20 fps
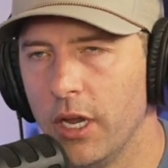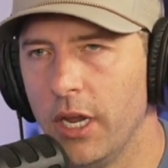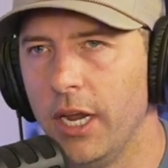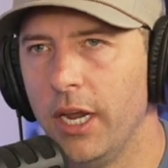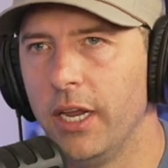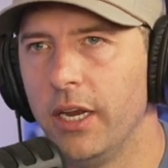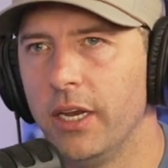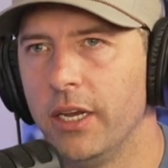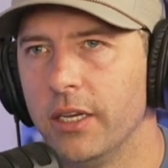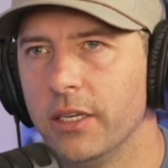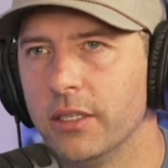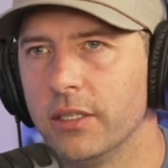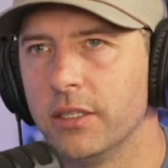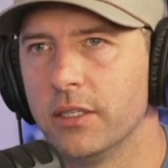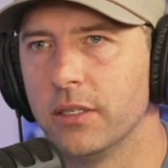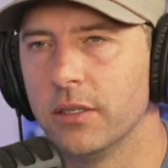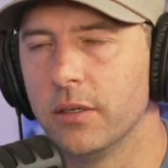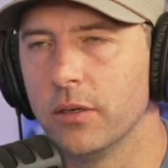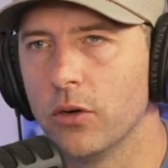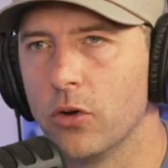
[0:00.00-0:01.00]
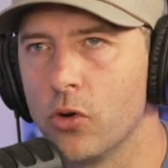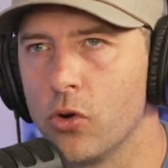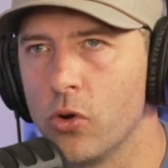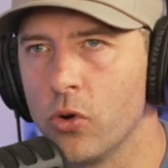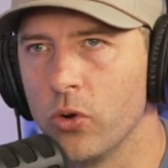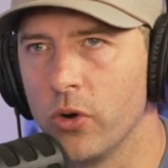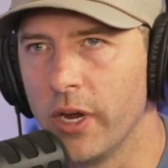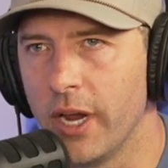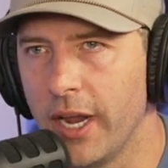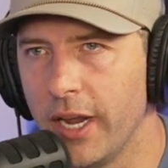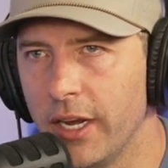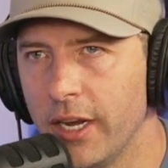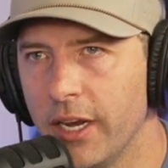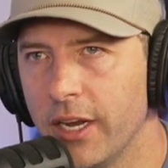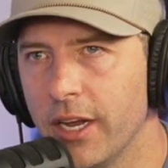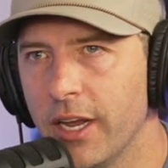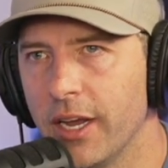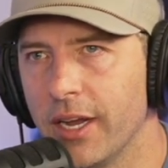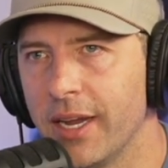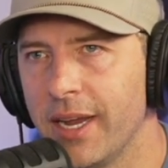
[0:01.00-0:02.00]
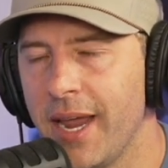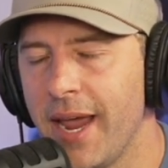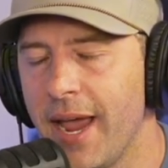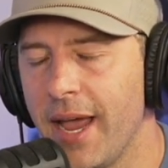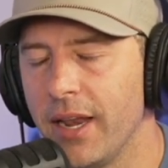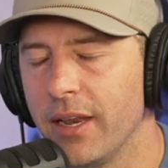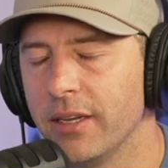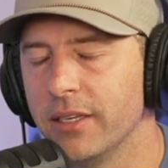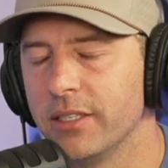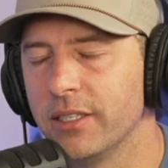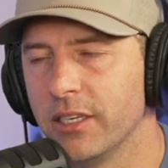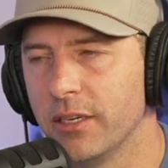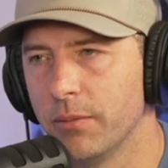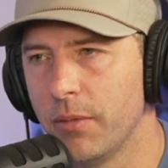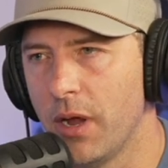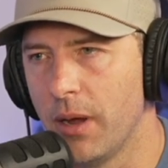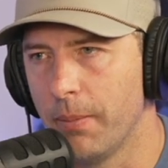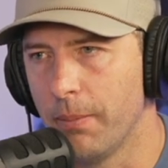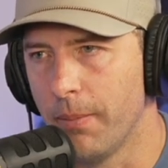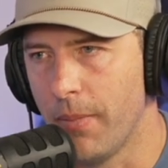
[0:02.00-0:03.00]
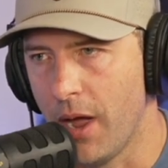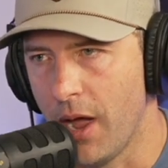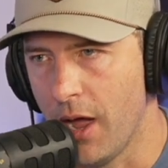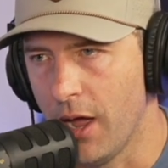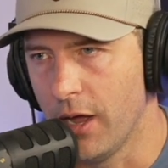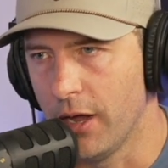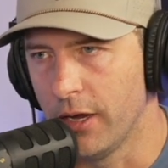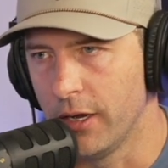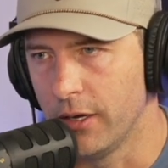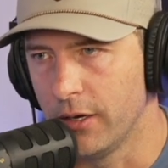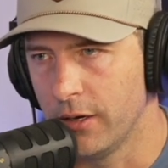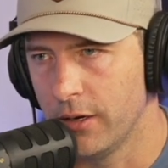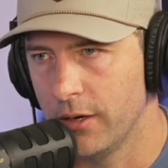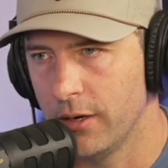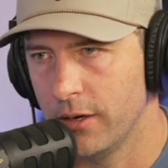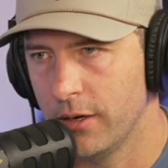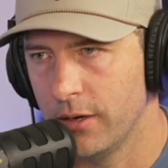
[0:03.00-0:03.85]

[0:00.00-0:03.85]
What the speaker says: It is creating a callus in my mind,